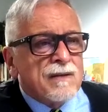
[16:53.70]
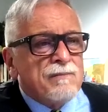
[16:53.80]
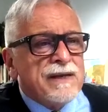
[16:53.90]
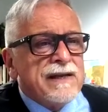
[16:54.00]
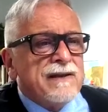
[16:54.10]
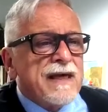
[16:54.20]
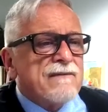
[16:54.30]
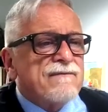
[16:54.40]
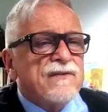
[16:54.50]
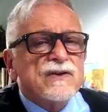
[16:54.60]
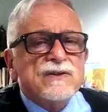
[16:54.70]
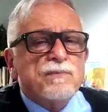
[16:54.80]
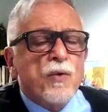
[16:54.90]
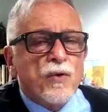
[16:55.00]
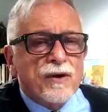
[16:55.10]
Meaning that
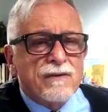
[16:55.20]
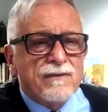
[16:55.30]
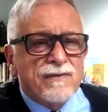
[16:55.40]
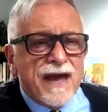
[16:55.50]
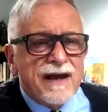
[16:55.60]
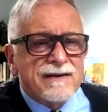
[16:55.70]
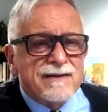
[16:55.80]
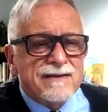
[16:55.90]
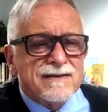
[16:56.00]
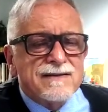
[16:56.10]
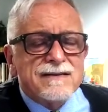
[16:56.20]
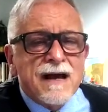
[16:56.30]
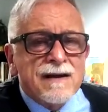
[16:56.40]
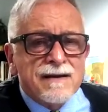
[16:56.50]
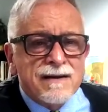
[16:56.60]
firstborn, that
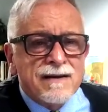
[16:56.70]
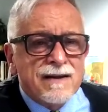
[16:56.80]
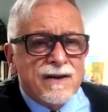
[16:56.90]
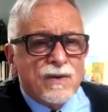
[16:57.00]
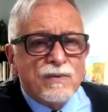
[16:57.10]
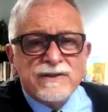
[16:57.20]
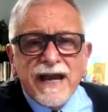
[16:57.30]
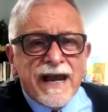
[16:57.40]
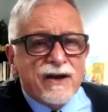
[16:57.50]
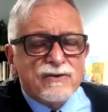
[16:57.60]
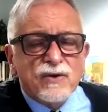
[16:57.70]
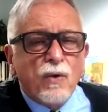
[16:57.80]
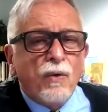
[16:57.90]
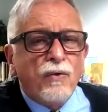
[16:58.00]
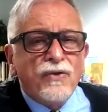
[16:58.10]
son, was heir to
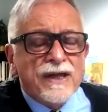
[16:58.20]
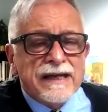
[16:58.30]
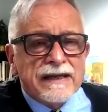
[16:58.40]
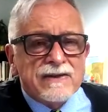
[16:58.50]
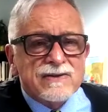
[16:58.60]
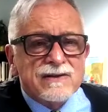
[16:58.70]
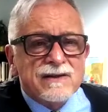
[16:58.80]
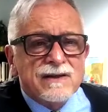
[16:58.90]
all things.